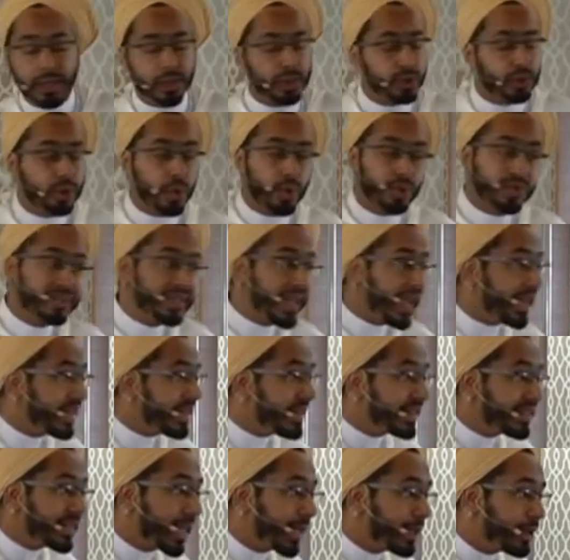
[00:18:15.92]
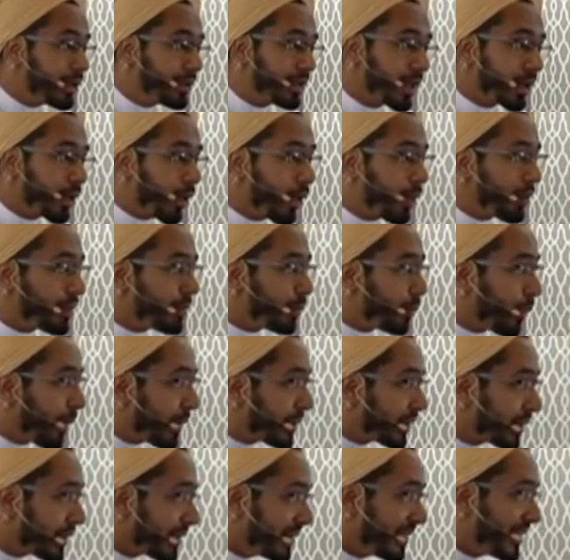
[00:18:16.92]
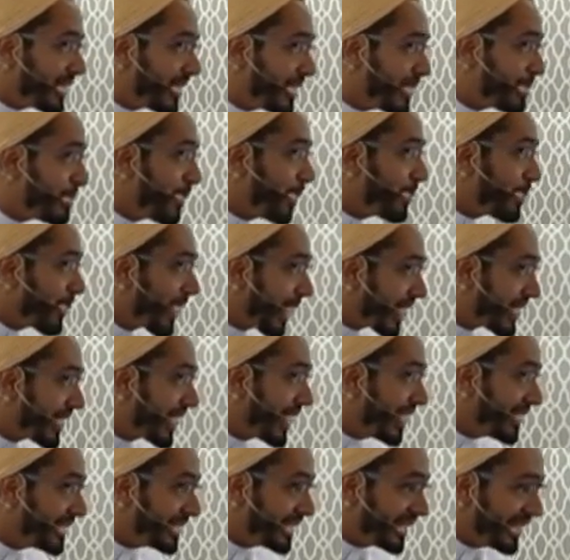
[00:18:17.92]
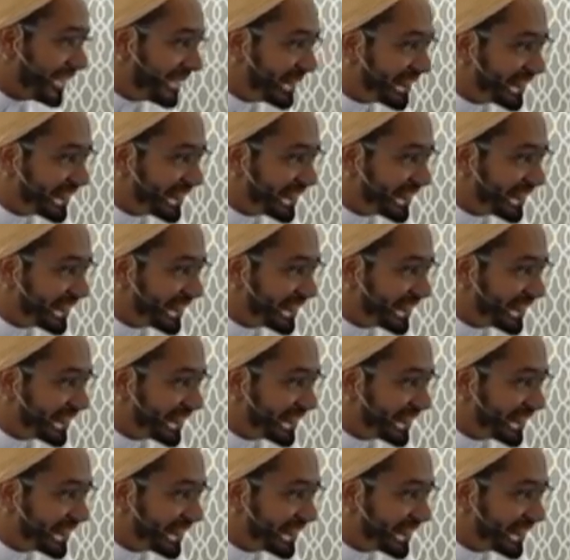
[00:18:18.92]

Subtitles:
Don't say I didn't tell you that all rich people are crazy.